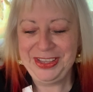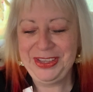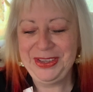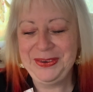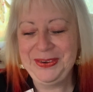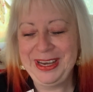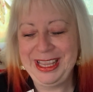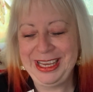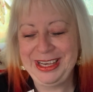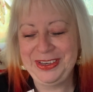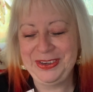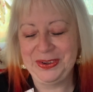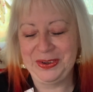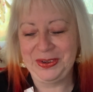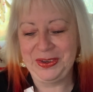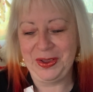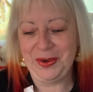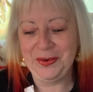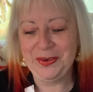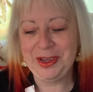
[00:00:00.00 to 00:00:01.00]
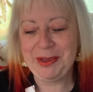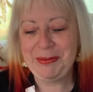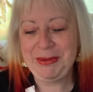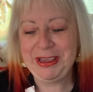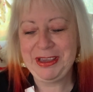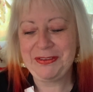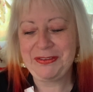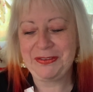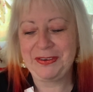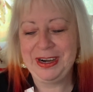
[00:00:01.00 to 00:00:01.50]
you need no longer
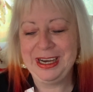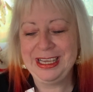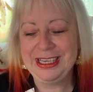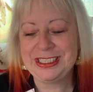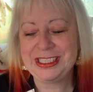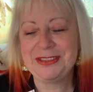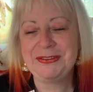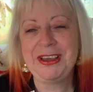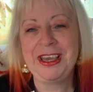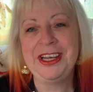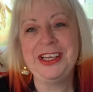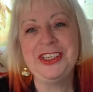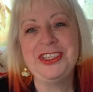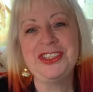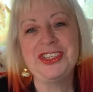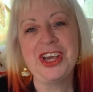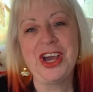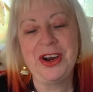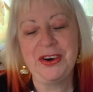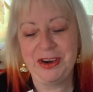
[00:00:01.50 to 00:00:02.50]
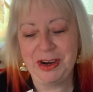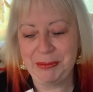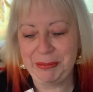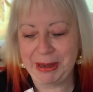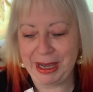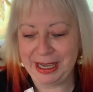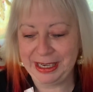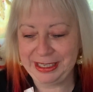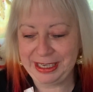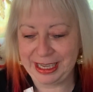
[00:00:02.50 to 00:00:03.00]
be afraid of any terror
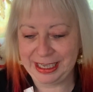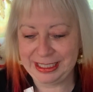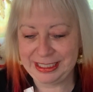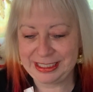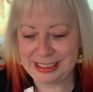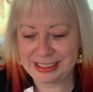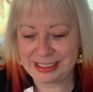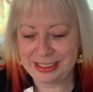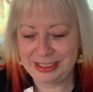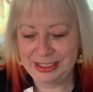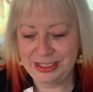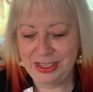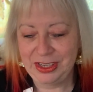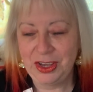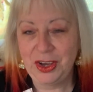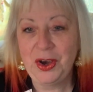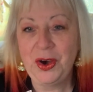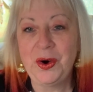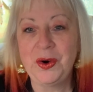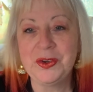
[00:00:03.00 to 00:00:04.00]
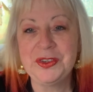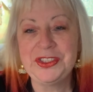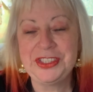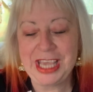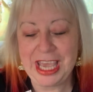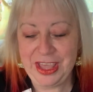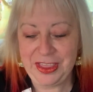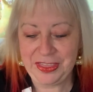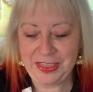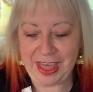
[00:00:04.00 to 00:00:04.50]
by night or
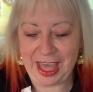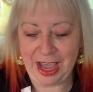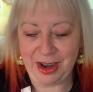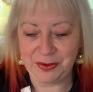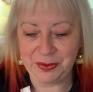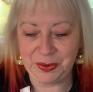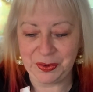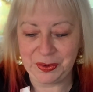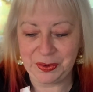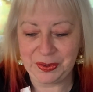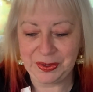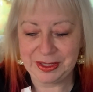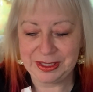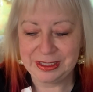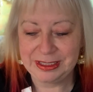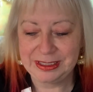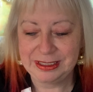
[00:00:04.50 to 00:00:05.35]
death arrow